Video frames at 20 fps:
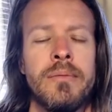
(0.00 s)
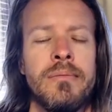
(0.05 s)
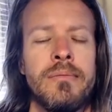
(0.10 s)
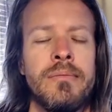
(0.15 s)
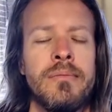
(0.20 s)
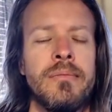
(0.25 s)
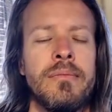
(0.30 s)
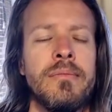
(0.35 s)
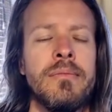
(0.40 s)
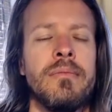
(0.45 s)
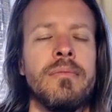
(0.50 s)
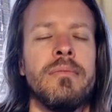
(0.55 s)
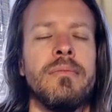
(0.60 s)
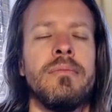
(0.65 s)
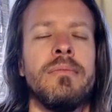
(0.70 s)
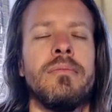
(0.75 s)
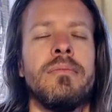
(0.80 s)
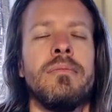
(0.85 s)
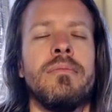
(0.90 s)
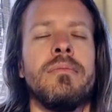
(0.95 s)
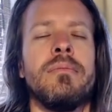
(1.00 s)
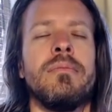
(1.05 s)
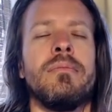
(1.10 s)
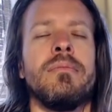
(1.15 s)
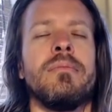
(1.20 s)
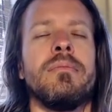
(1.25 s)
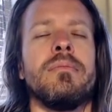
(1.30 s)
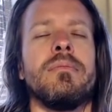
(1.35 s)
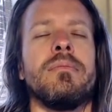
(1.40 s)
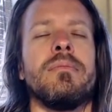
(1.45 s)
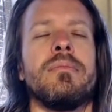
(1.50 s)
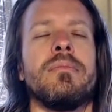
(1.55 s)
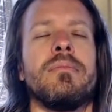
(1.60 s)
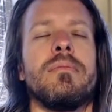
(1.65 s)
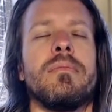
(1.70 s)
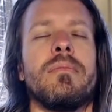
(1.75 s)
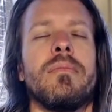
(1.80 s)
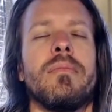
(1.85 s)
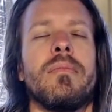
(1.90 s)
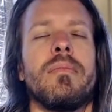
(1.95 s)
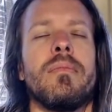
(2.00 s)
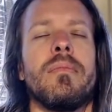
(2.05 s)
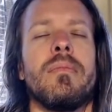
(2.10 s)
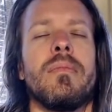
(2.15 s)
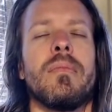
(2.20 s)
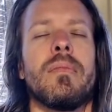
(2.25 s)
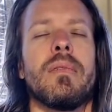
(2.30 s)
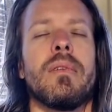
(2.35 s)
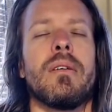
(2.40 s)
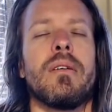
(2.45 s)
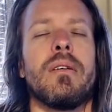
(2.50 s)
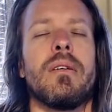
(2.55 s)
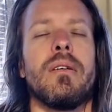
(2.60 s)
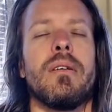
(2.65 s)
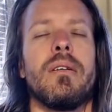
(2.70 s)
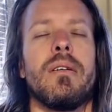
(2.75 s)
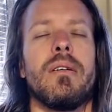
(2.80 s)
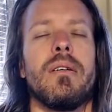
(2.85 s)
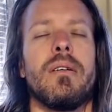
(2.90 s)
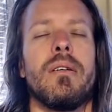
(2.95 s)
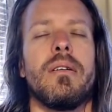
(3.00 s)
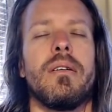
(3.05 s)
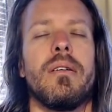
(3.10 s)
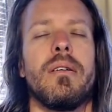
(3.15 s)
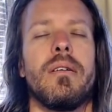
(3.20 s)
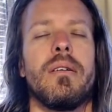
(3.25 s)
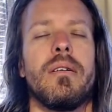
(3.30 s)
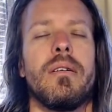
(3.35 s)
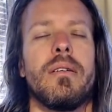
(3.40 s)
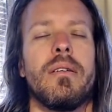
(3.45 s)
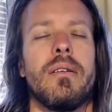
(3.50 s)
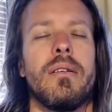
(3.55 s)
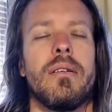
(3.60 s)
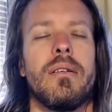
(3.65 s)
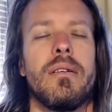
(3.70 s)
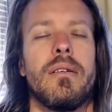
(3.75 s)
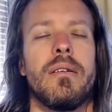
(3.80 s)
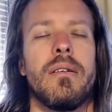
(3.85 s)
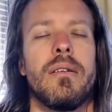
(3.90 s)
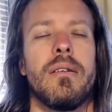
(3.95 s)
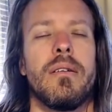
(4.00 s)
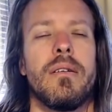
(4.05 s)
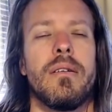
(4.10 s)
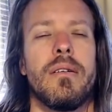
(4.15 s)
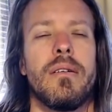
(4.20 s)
Nobody speaks.